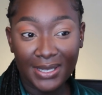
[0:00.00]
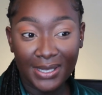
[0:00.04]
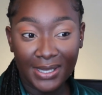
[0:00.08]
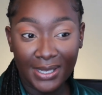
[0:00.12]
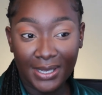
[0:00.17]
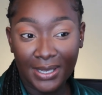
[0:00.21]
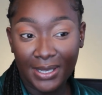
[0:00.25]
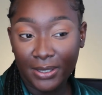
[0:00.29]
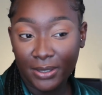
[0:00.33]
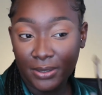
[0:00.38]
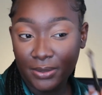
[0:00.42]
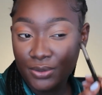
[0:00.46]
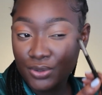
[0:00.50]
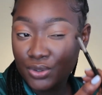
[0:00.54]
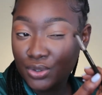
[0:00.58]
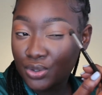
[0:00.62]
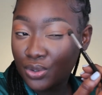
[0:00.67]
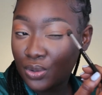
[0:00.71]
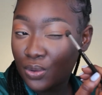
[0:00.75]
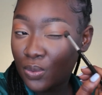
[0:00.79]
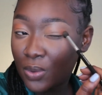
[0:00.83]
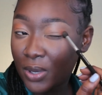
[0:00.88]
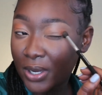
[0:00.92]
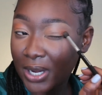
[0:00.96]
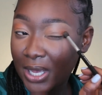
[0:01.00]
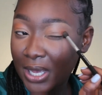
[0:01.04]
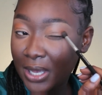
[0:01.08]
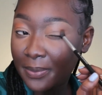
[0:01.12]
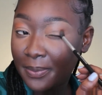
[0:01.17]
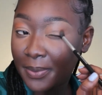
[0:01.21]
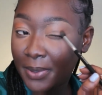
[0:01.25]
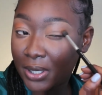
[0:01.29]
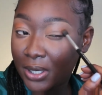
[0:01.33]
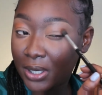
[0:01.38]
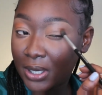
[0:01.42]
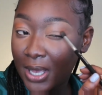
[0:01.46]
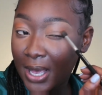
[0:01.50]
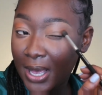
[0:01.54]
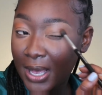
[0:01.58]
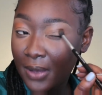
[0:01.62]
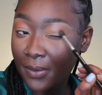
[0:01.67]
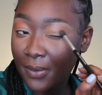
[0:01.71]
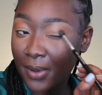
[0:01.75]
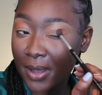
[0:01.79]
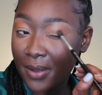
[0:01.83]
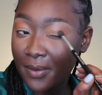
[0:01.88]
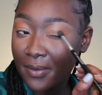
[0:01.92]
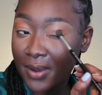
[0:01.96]
And so what happened,
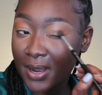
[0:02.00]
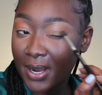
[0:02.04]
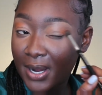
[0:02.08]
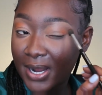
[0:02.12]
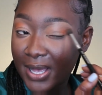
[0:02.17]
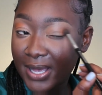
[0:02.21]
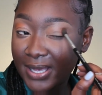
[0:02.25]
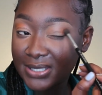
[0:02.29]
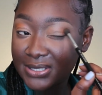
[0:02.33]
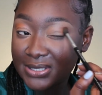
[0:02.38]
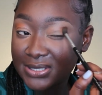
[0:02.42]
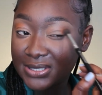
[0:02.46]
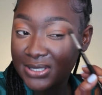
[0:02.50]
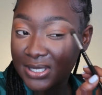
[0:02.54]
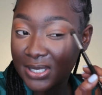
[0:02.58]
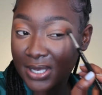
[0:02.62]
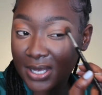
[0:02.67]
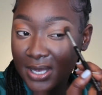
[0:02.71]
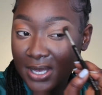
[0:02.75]
how I realized,